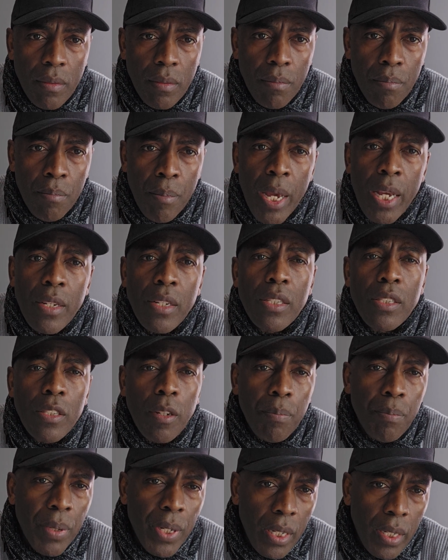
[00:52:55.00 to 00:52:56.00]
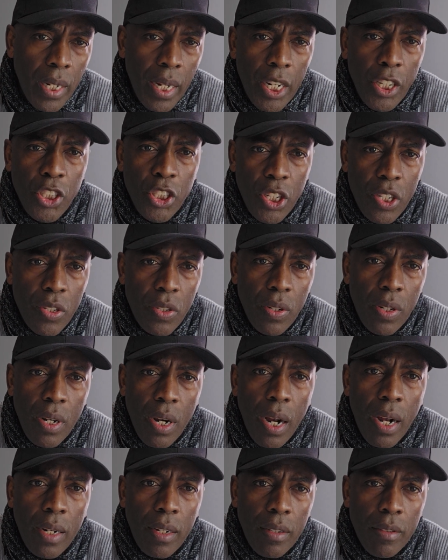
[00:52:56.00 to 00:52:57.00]
make a supplication to
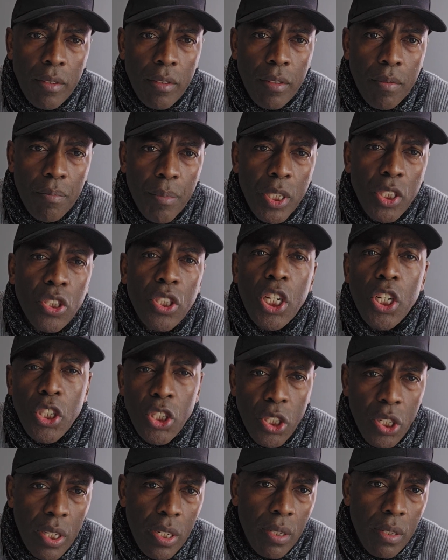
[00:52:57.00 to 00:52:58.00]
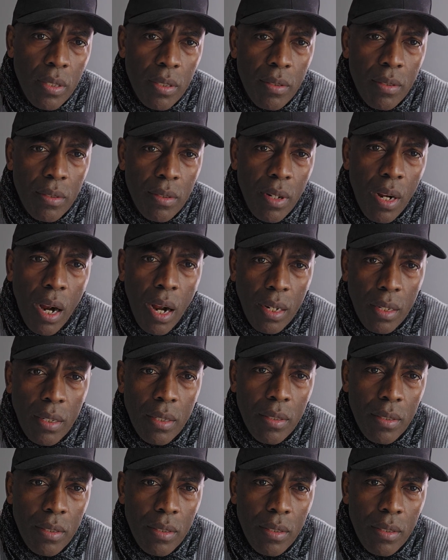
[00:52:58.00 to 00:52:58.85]
God, petition God.